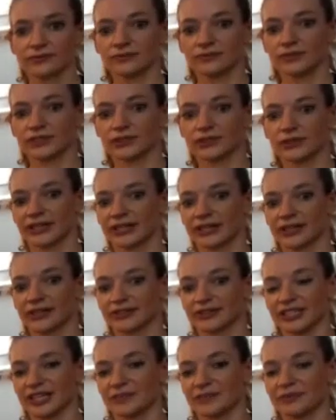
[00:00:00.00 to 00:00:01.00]
Squaring
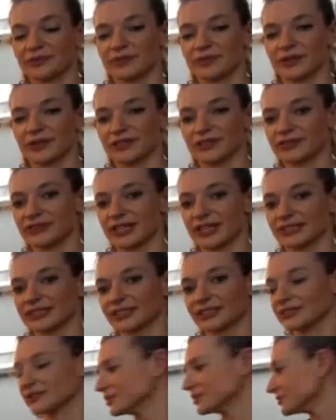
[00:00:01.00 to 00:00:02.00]
off hips, maybe
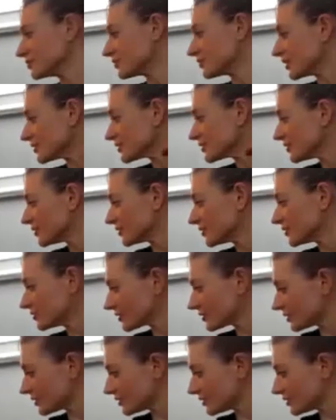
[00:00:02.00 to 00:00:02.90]
flexing through front toes.